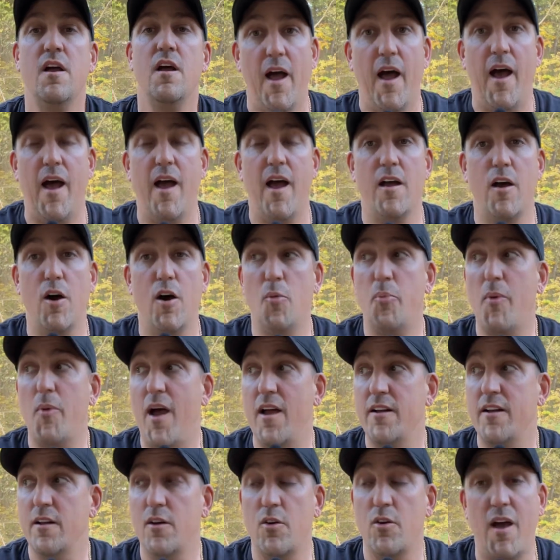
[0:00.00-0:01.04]
I hope
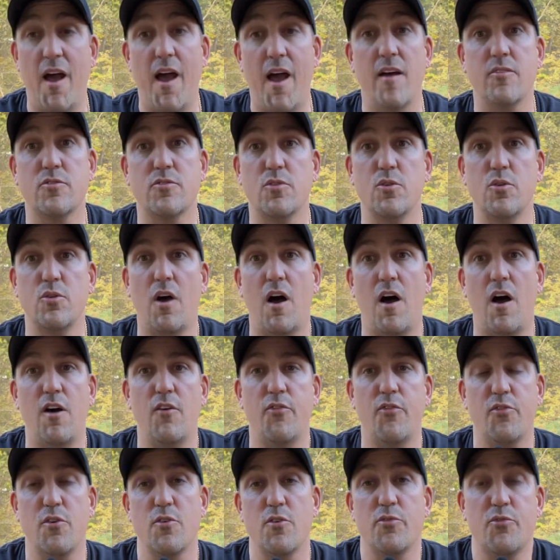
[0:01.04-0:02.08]
I don't have to
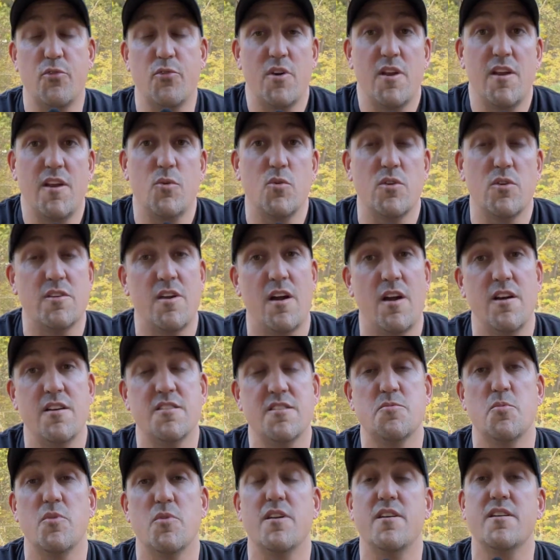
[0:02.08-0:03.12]
offer free
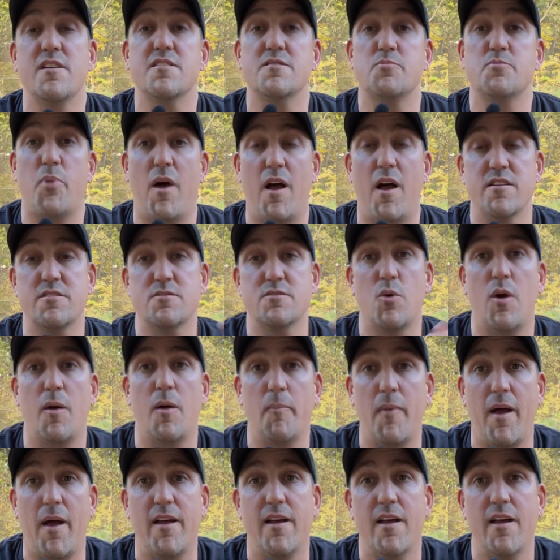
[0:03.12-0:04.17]
returns, but it is possible I
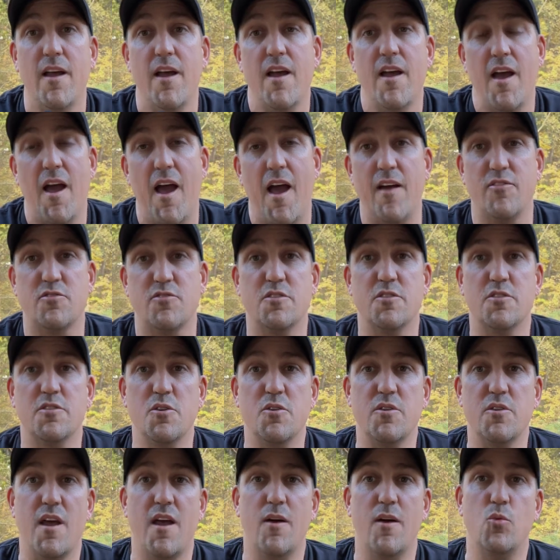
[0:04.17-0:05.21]
might have to
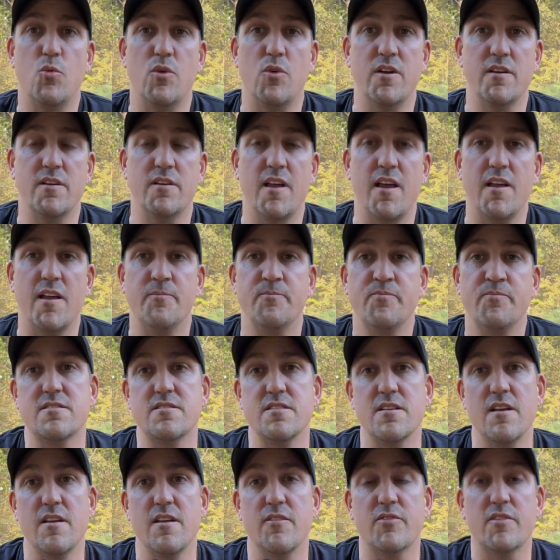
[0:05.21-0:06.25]
do that one day.
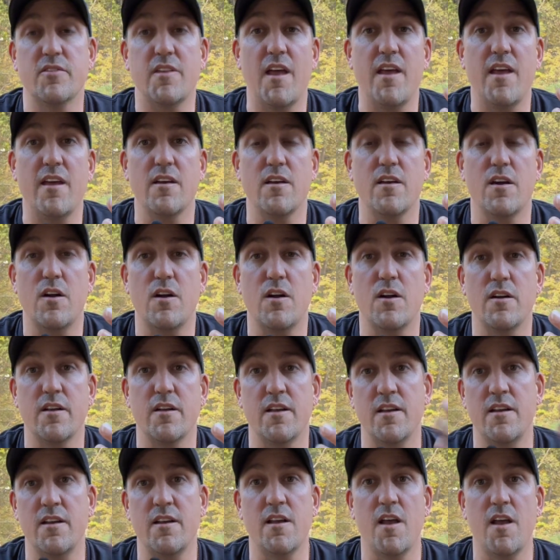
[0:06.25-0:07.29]
If they are
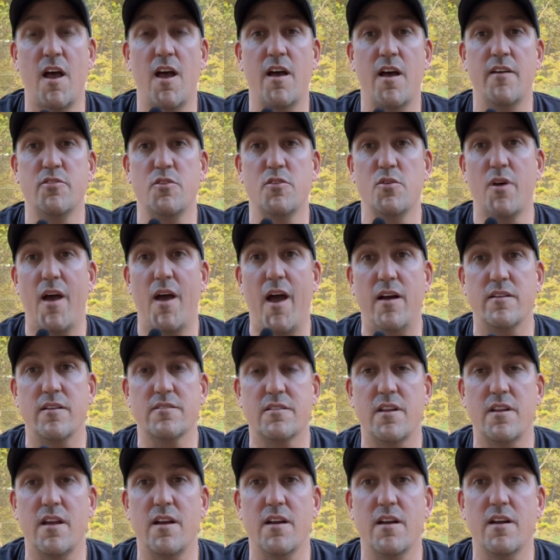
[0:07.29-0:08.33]
any of you
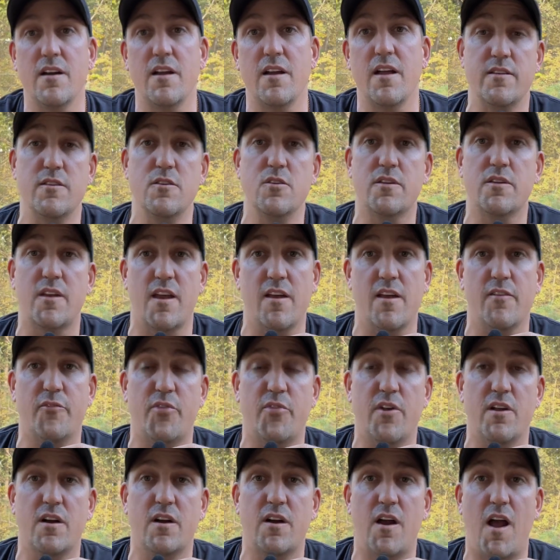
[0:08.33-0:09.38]
out there and you can't
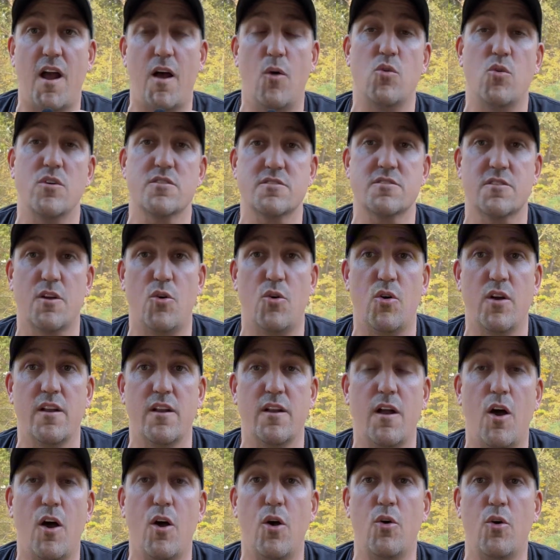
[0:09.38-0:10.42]
figure out what's going
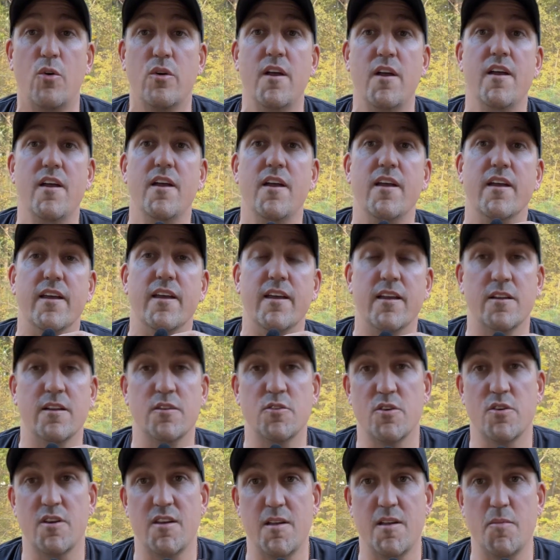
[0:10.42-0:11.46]
on in
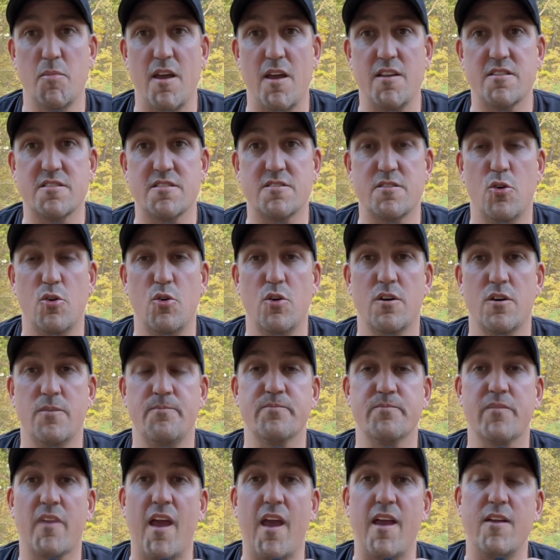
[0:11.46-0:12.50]
your eBay store,
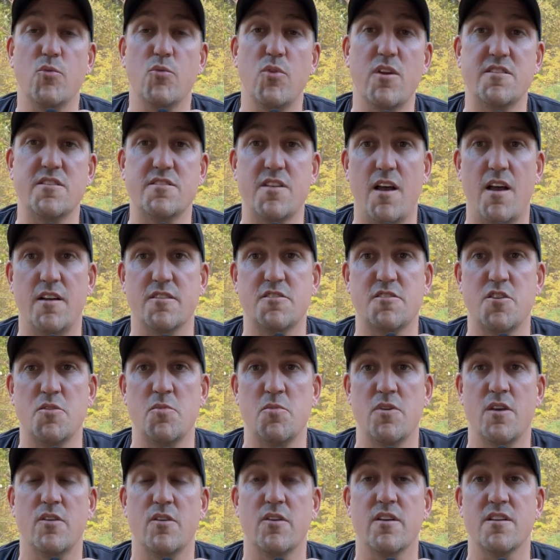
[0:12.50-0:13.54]
hey, reach out to
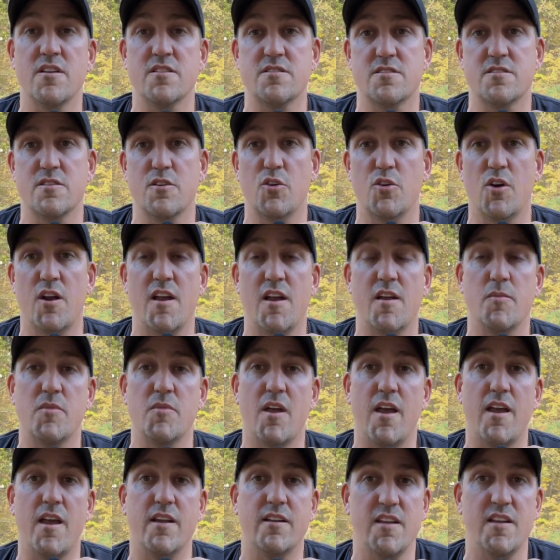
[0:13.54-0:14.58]
me on Instagram
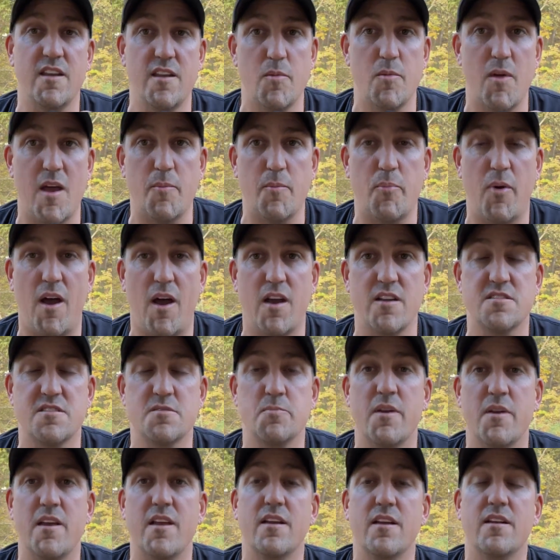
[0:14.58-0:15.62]
at eBay
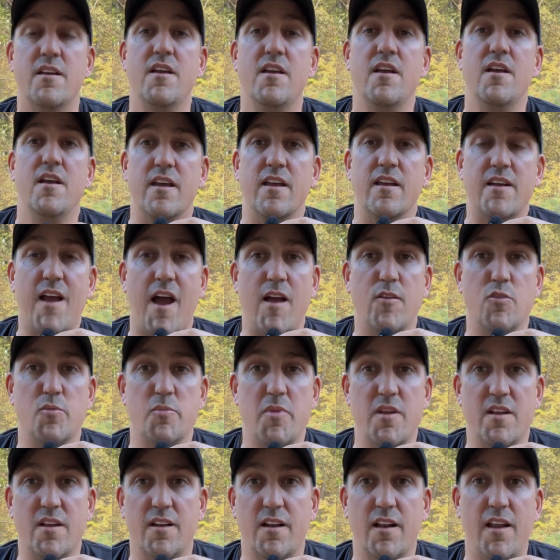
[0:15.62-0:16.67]
Poshman, and I would
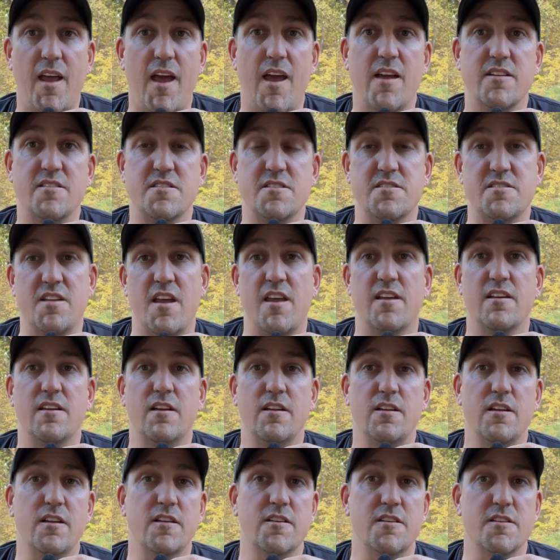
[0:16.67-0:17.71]
be glad to take a
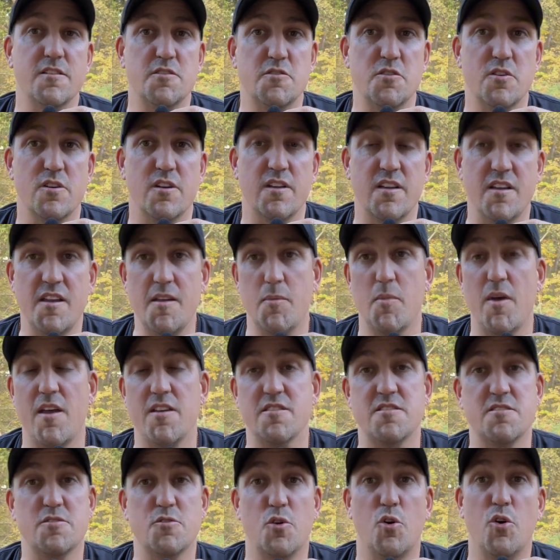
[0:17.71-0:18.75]
look at your eBay
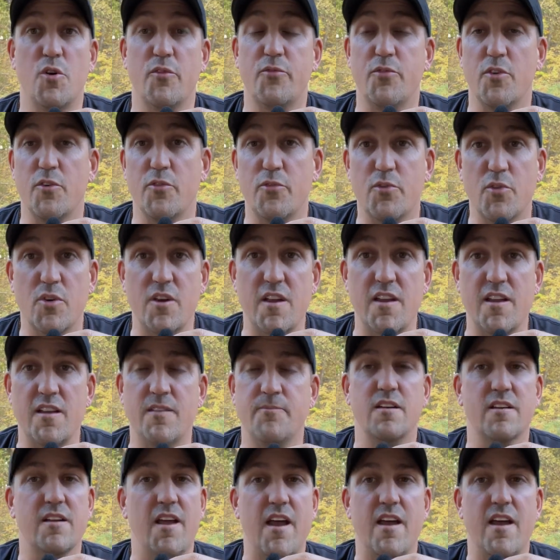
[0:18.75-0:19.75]
store for free.